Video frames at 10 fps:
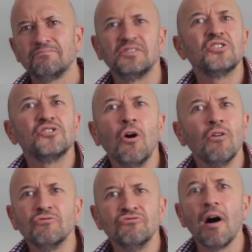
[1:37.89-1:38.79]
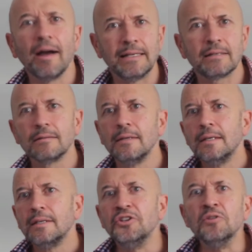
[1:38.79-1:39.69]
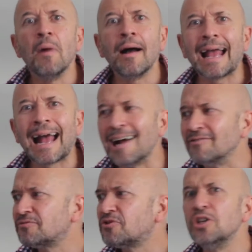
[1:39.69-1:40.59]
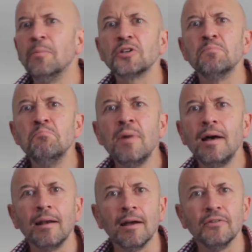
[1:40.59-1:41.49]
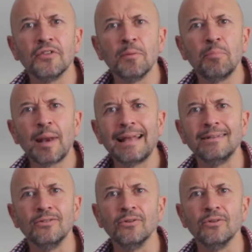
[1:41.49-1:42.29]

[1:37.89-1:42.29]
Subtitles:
They're just not right. You might have too much Merlot for the blend,